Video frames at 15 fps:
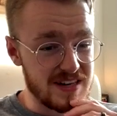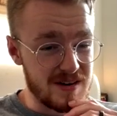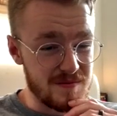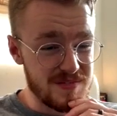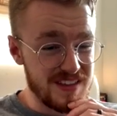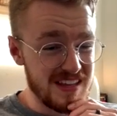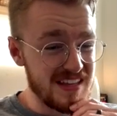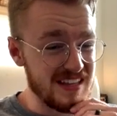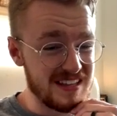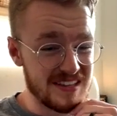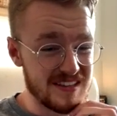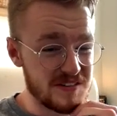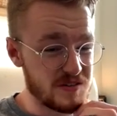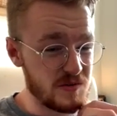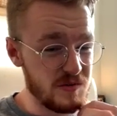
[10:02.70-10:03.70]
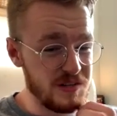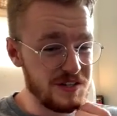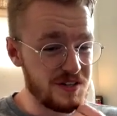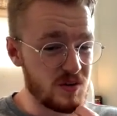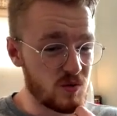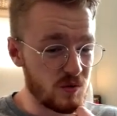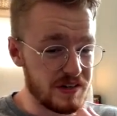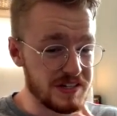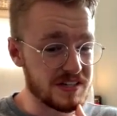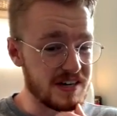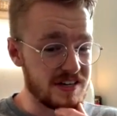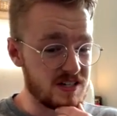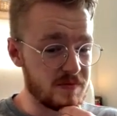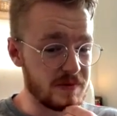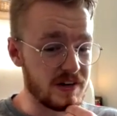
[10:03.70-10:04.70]
and I'm thinking that there's really no reason
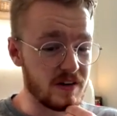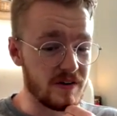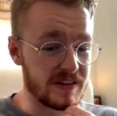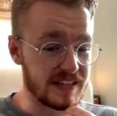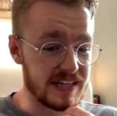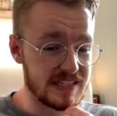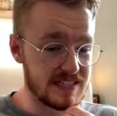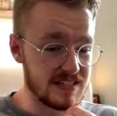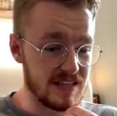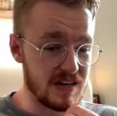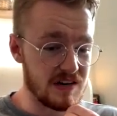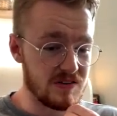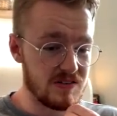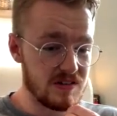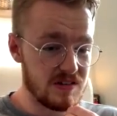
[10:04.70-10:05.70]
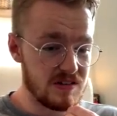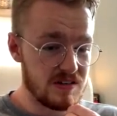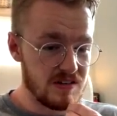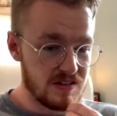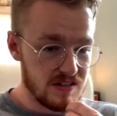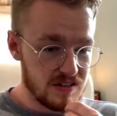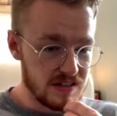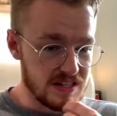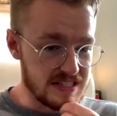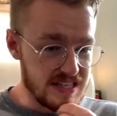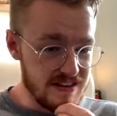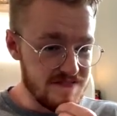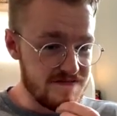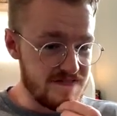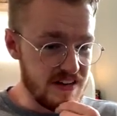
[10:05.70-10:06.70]
I should be going that slow, because
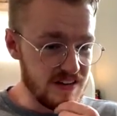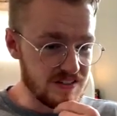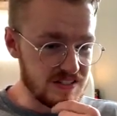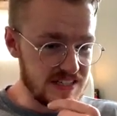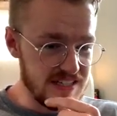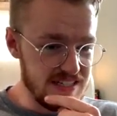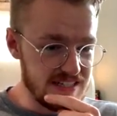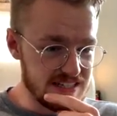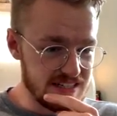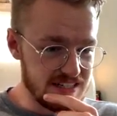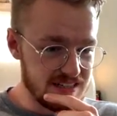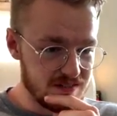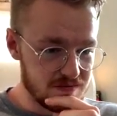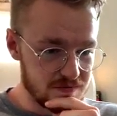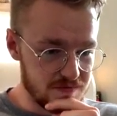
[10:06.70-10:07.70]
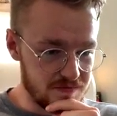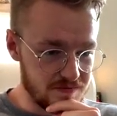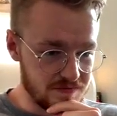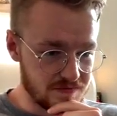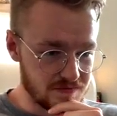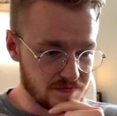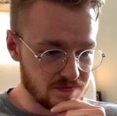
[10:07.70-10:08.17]
they felt easy. And